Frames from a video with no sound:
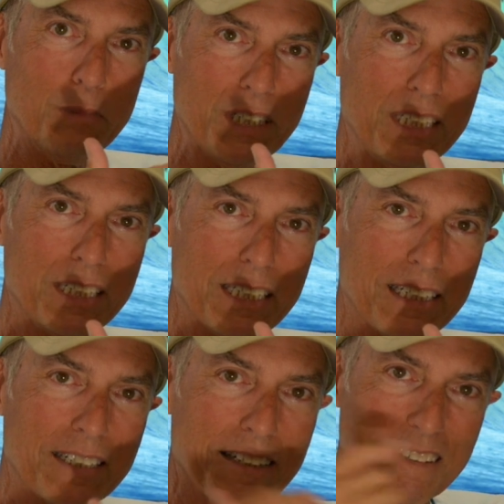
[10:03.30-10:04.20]
to be.
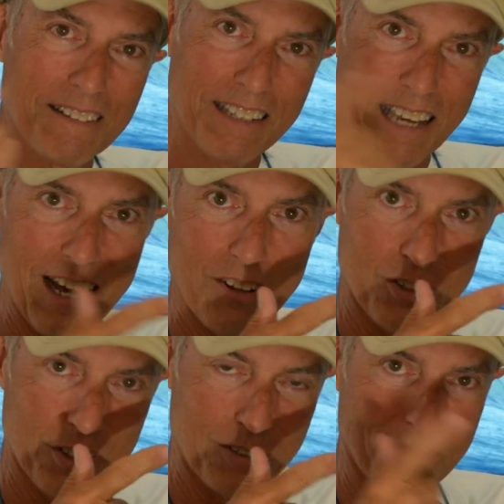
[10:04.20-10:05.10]

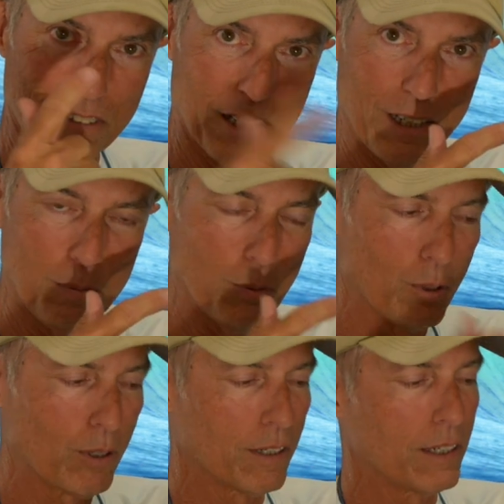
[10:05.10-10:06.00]
Calendar, very
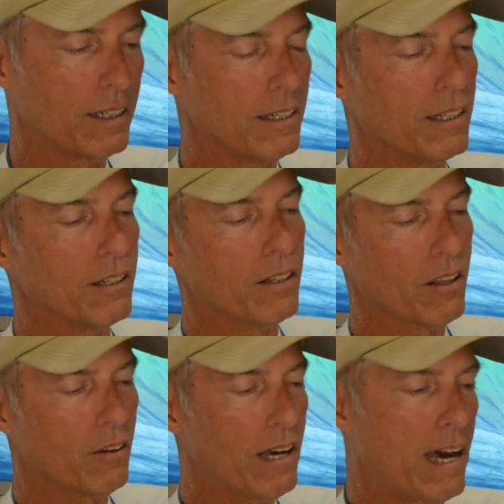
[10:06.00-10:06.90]
important.
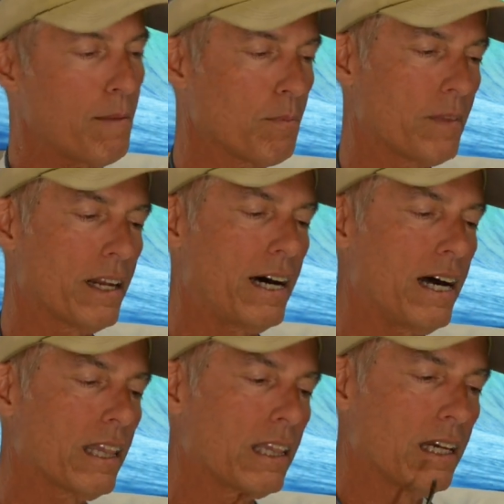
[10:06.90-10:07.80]
Another app that
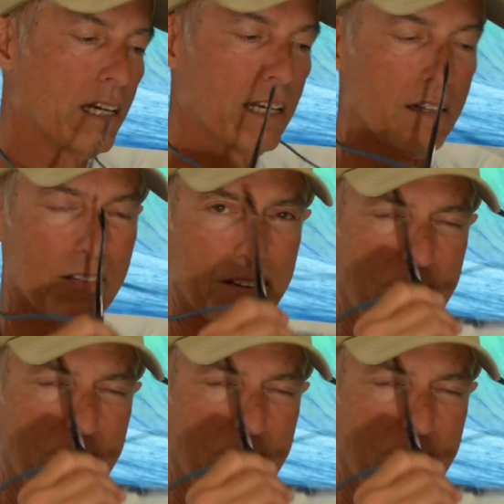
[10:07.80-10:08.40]
I love that